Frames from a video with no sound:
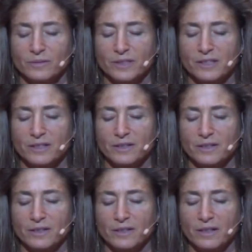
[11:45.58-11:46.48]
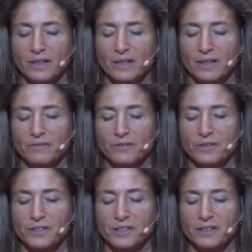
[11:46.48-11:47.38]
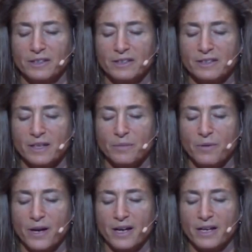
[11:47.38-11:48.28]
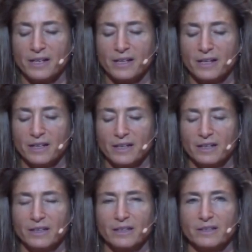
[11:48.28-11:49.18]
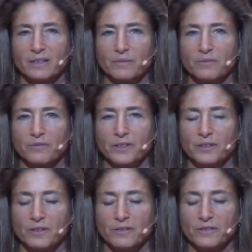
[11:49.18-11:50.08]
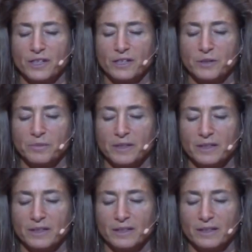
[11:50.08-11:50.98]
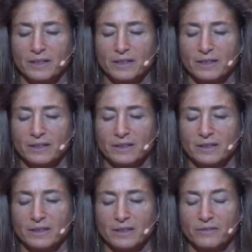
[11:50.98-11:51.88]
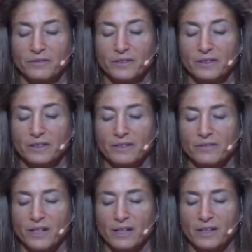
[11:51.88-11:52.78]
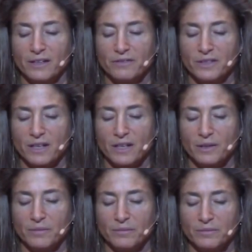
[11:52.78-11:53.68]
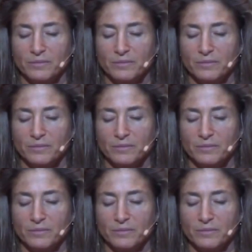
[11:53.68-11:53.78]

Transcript: Was there aversion in some way, some fear of judgment, a feeling of not enough time?